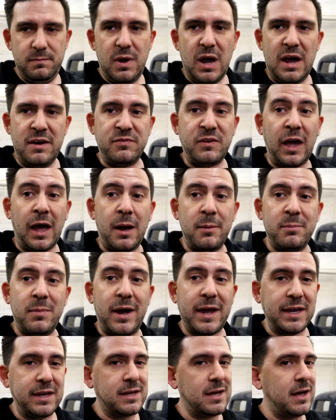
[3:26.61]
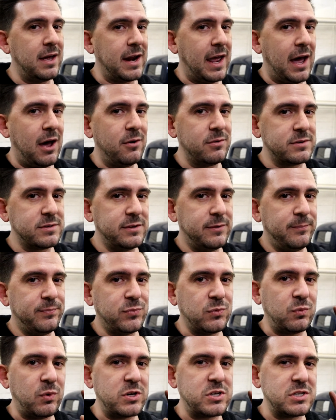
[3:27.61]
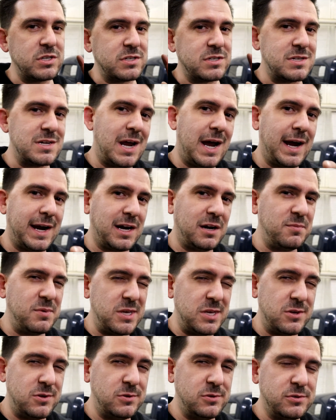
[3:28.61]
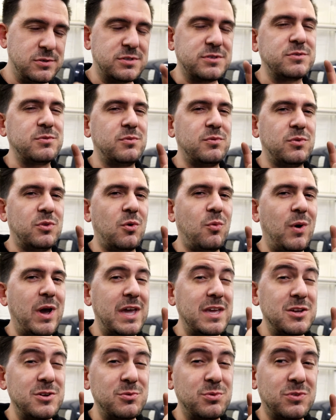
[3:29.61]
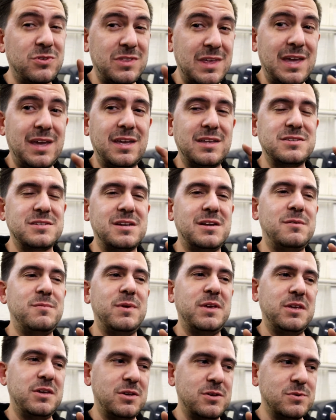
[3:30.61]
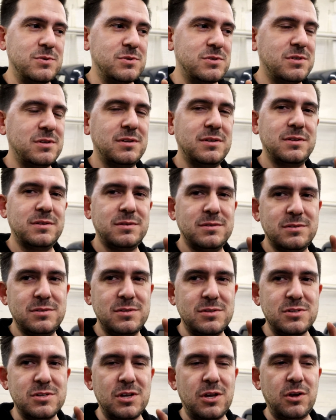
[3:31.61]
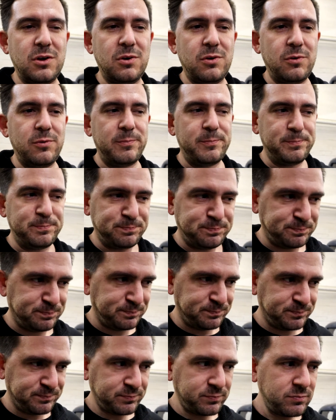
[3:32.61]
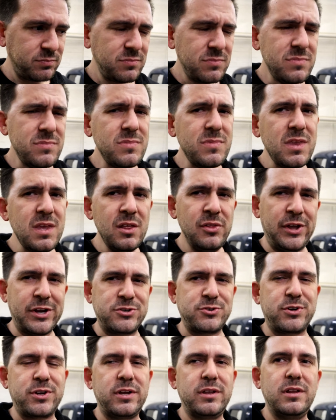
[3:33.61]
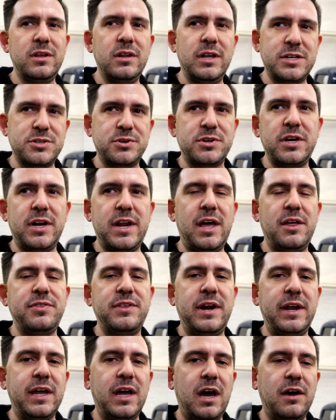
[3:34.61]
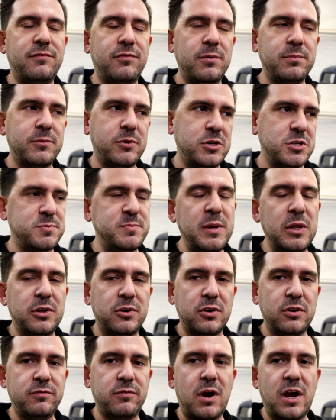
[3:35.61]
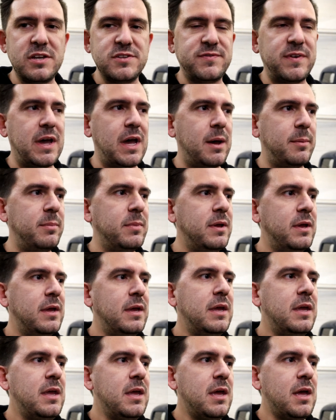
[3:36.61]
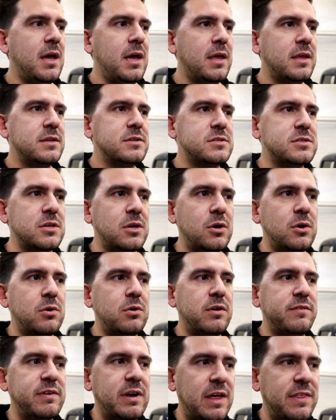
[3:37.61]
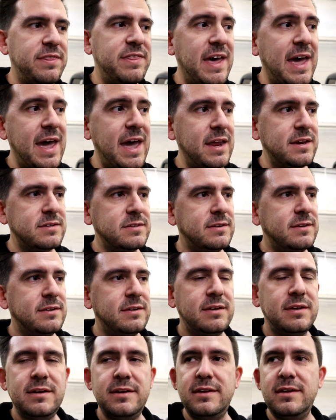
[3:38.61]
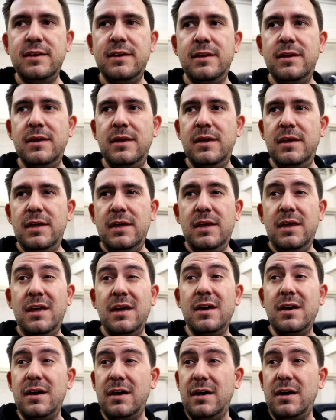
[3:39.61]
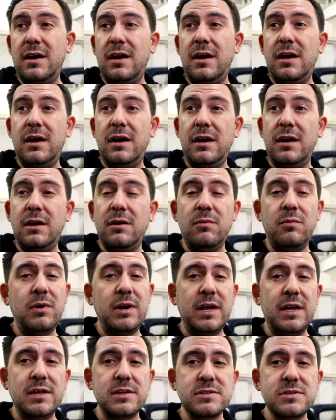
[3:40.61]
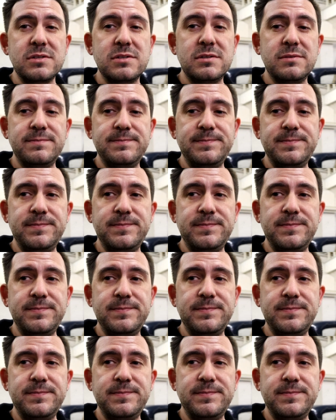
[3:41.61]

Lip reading: I've got my cutout, which it's not going to be used the way you think it's going to be used. So electric cutout that I got from Chris Miller of Rise Fab. So I've got that. What else?